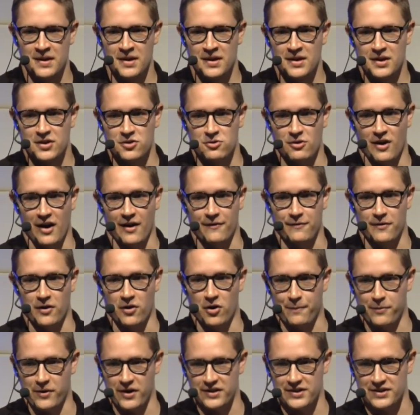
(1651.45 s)
You have
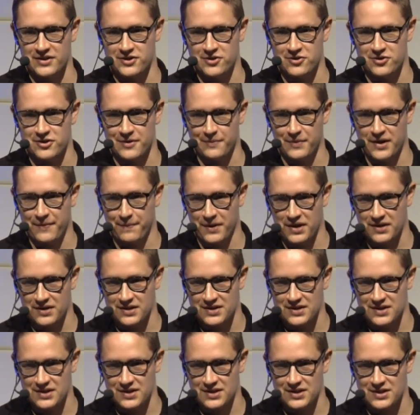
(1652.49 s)
operating system
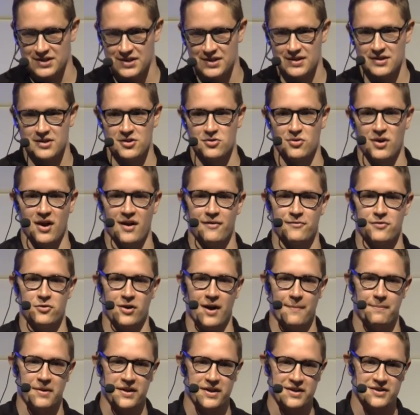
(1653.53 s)
dependencies, you have your
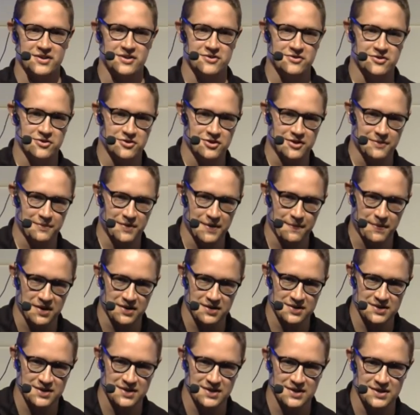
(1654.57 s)
application system
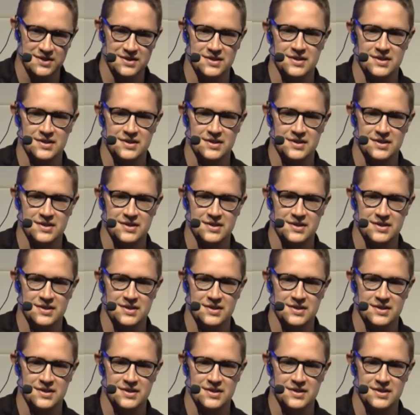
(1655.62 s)
dependencies,